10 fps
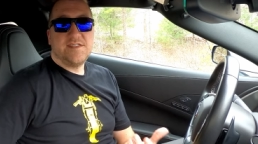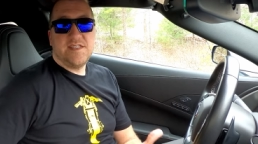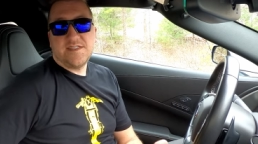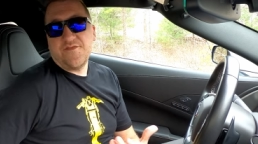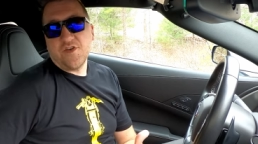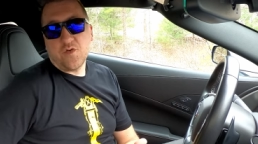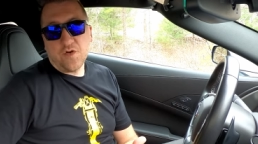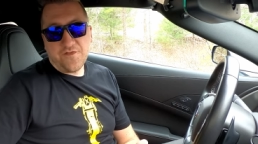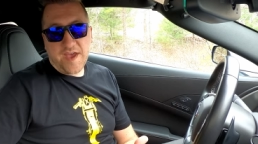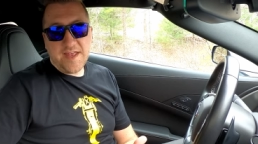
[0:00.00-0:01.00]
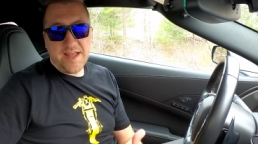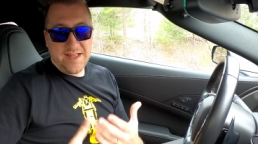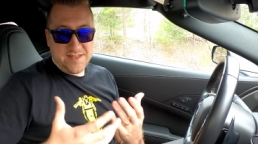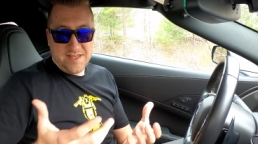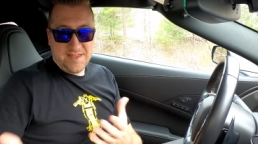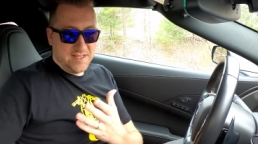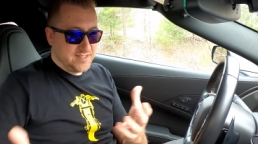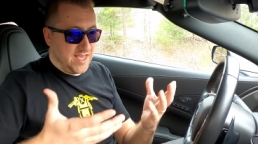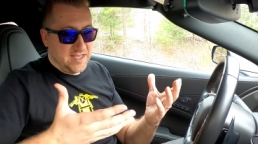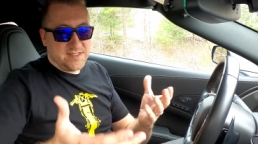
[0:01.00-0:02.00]
C7 Corvette, and in
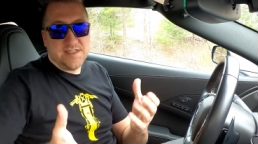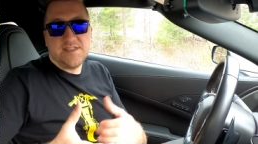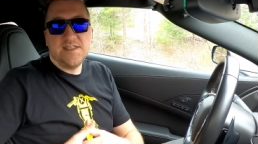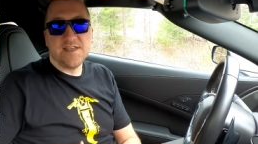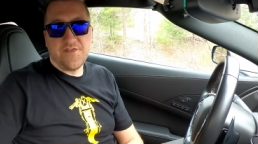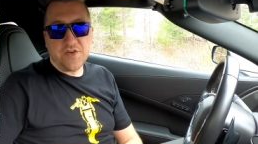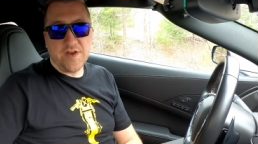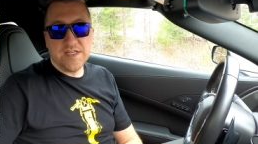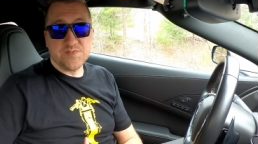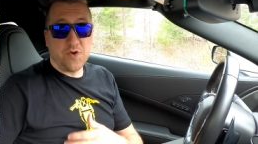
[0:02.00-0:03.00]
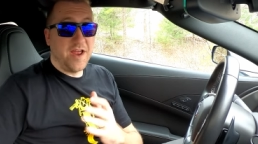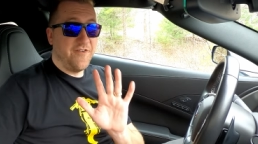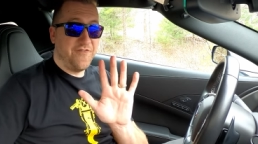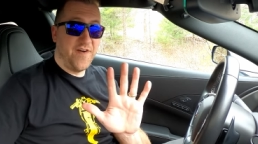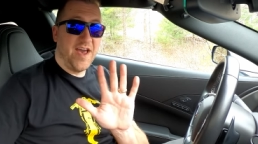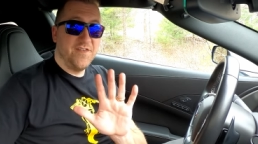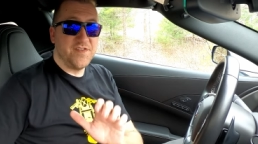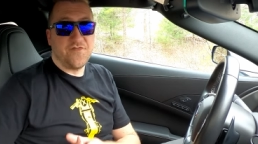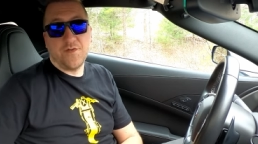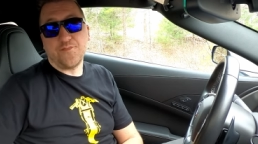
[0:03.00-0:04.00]
this case, the C7 Grand Sport, have five
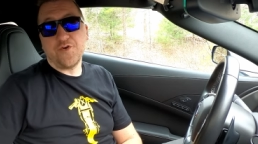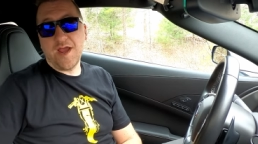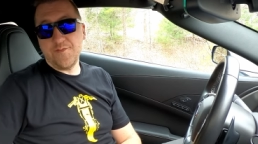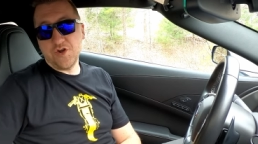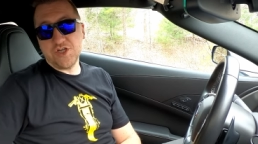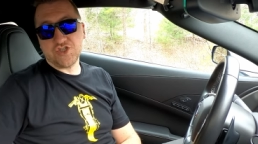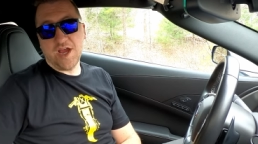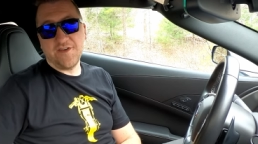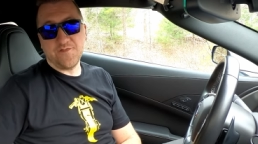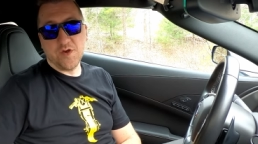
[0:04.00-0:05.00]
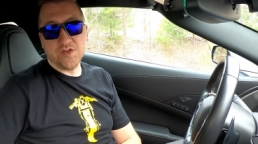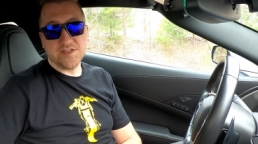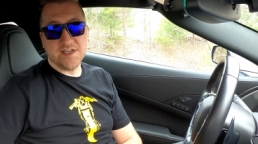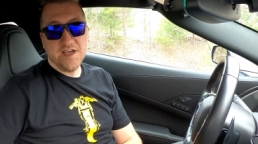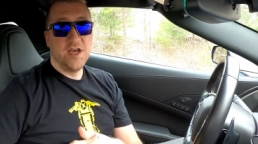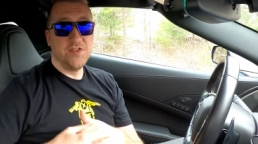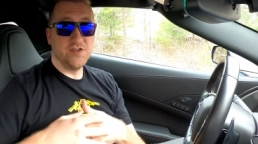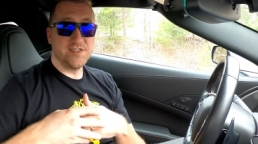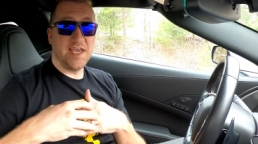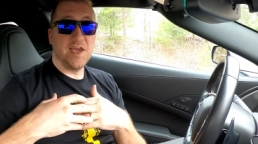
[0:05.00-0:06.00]
different primary drive modes.
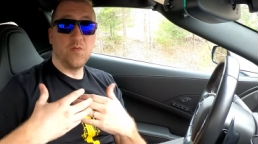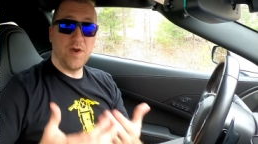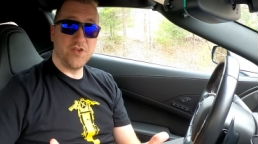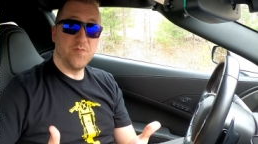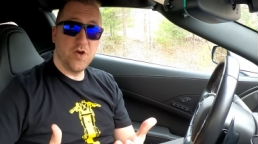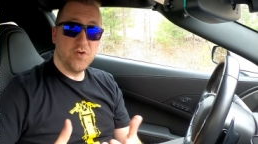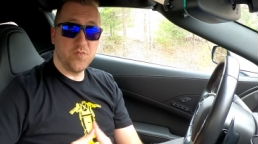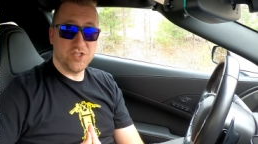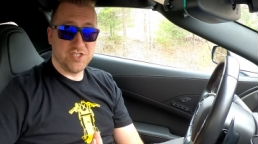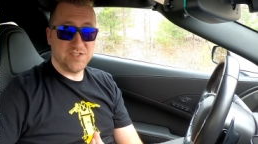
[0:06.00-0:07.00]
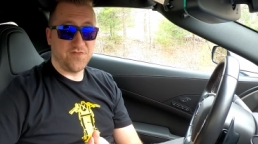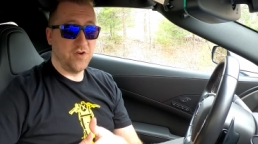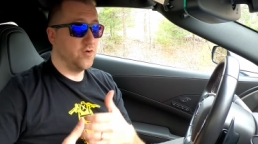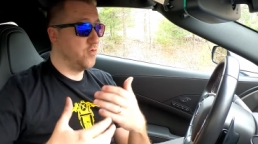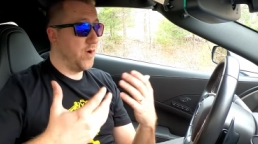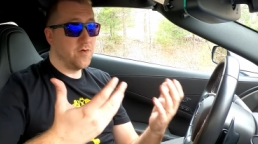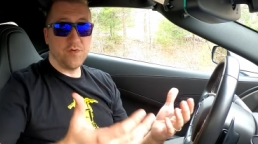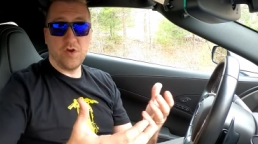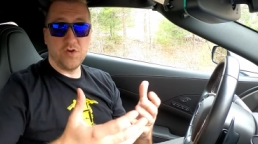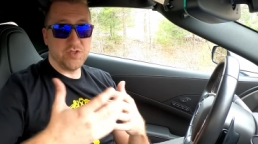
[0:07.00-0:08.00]
There's a weather mode, which is for wet
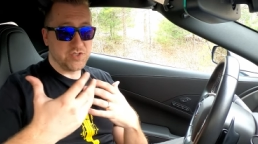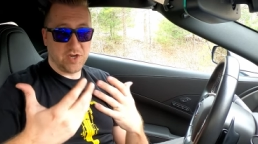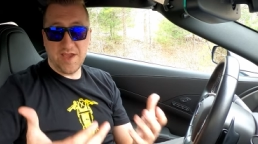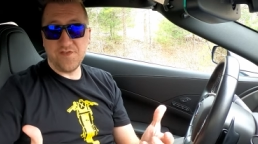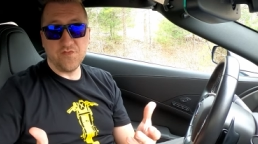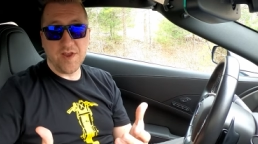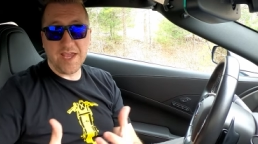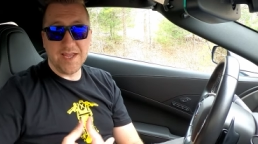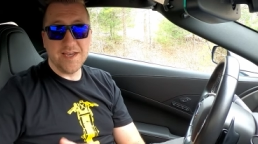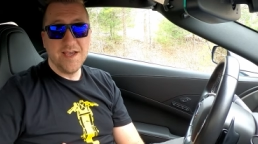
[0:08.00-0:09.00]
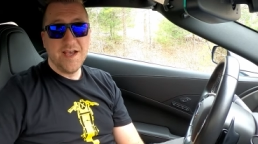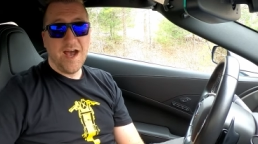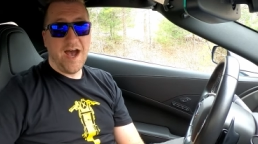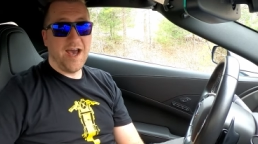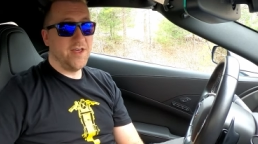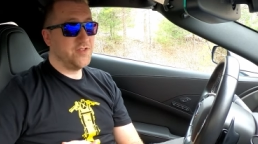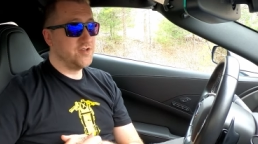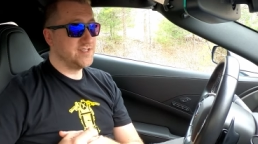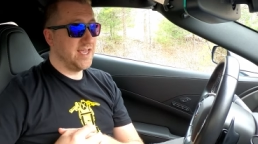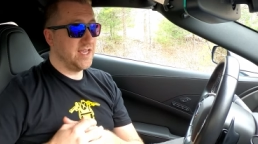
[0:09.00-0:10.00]
roads or heavy rain. Uh,
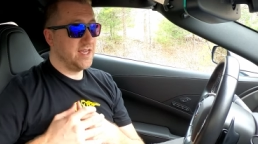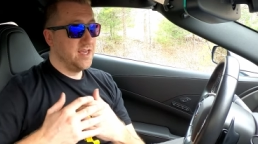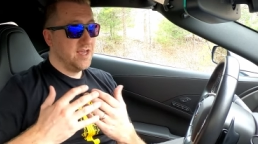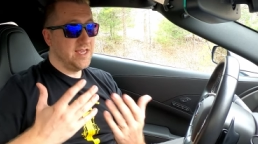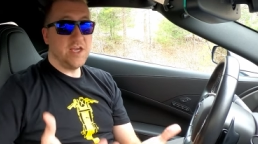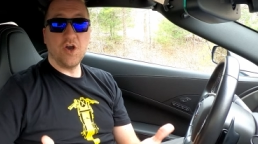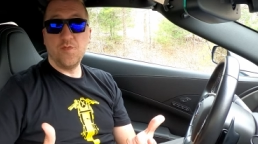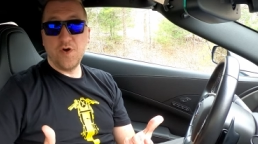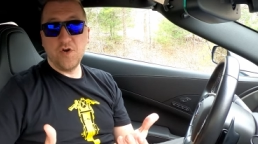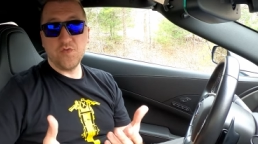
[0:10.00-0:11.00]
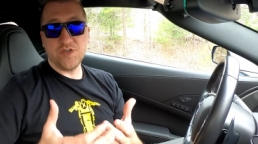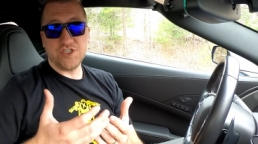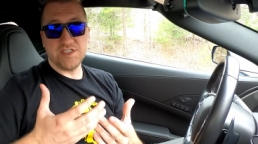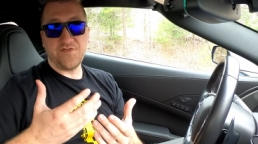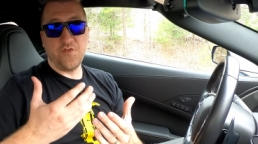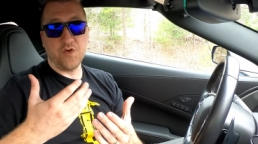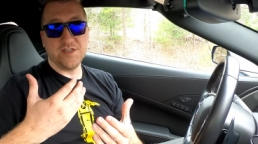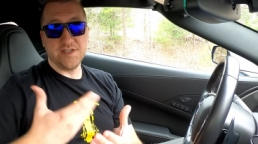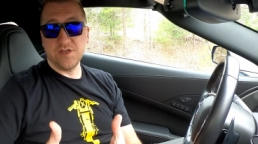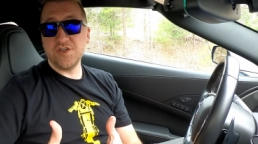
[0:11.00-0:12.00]
there's a eco mode, which is for
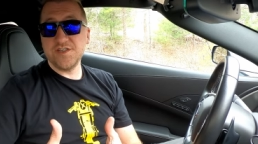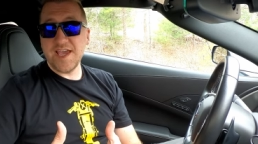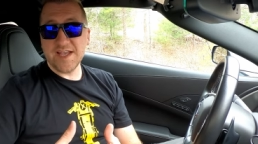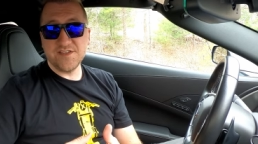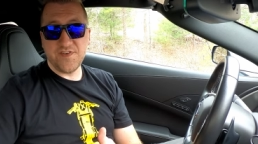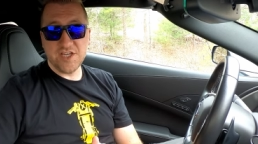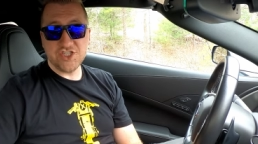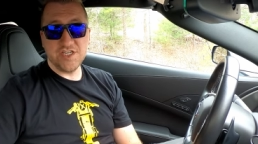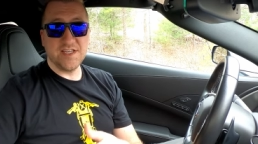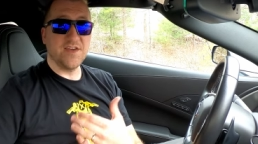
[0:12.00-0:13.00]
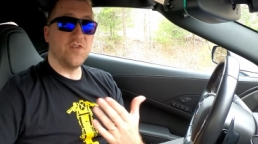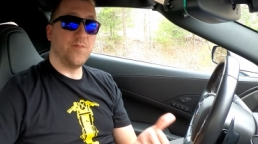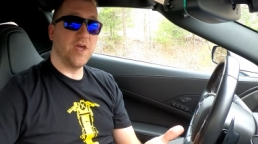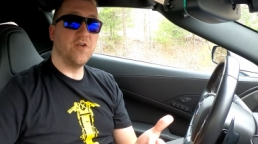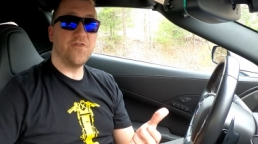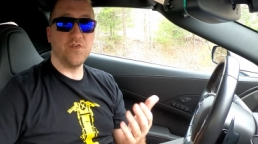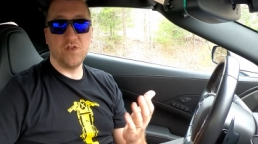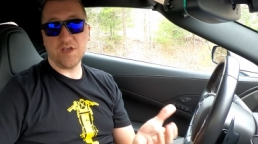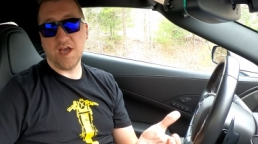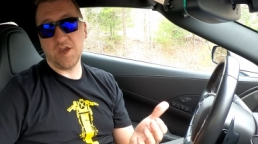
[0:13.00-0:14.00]
cylinder deactivation to give you better
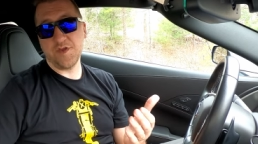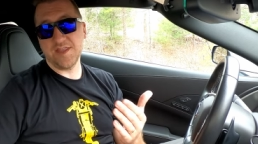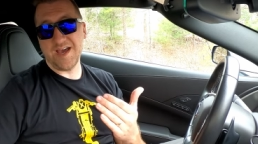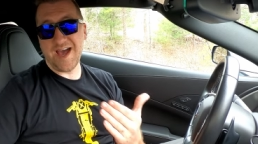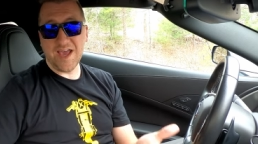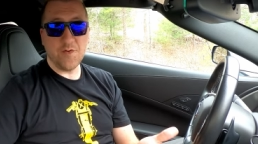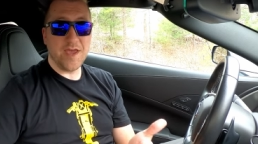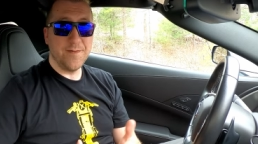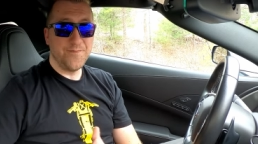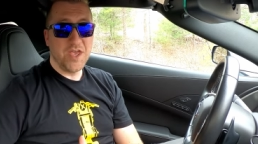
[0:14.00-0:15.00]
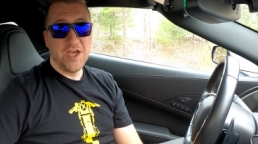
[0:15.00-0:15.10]
fuel economy on the highway.